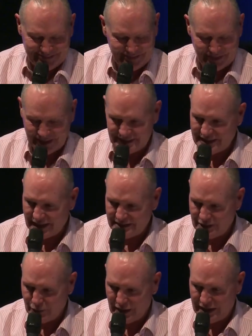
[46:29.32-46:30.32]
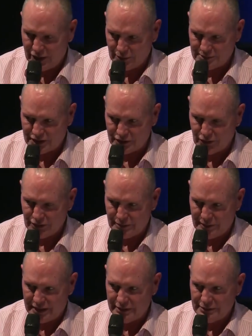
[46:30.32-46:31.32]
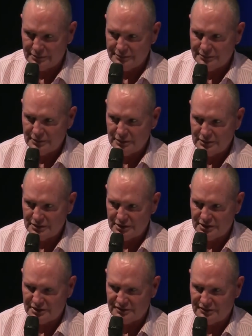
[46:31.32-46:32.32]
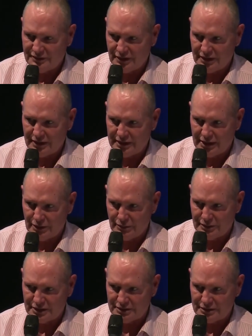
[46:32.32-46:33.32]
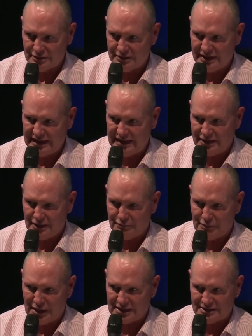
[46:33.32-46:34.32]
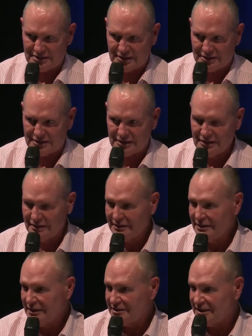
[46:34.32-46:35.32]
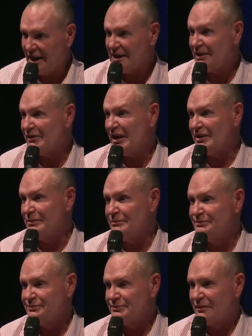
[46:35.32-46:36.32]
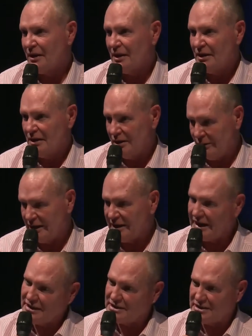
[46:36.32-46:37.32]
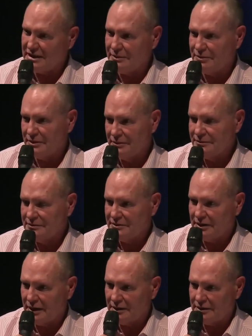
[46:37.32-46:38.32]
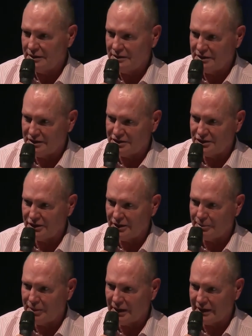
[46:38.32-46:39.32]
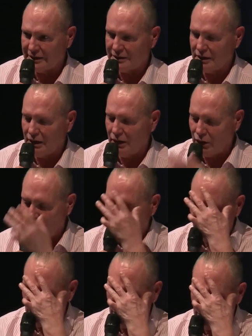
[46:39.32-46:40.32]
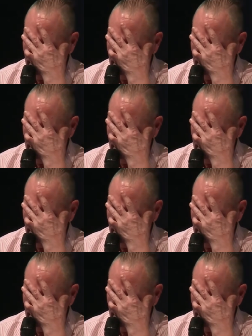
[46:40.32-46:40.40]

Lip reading: fucking dad, the Wayne Gums are talking to me. Just fucking get on with it, son, eat the bastards. Dad, I've hit them. He went, get to sleep. Dad, there's another packet. Oh,